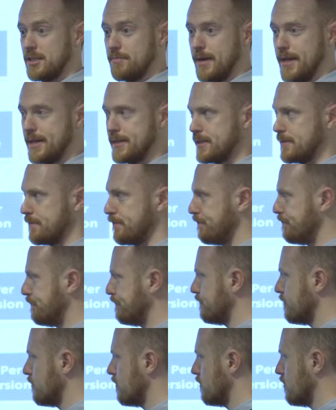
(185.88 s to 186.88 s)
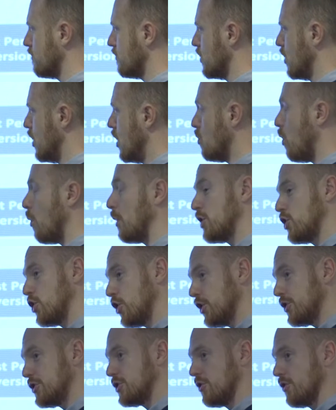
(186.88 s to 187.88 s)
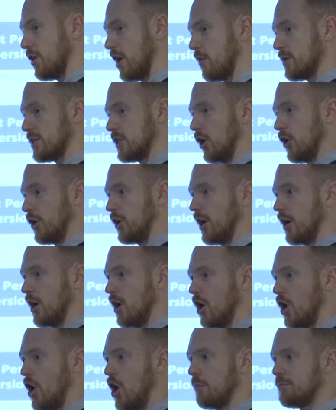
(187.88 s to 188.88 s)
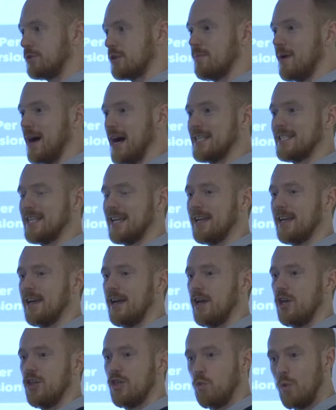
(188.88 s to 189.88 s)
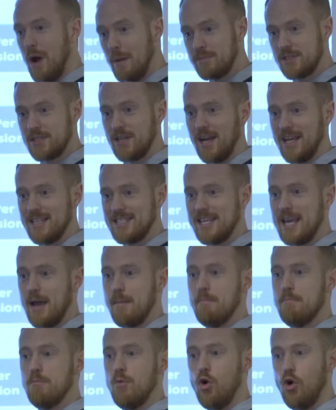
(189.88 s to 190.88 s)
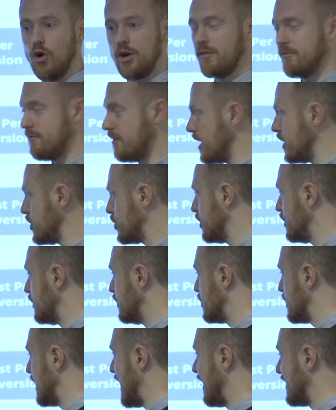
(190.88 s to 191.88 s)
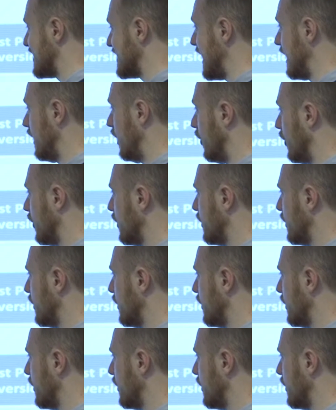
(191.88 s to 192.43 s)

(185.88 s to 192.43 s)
ad spend. What we could do, though, is look at optimizing the website to get more conversions. So how does that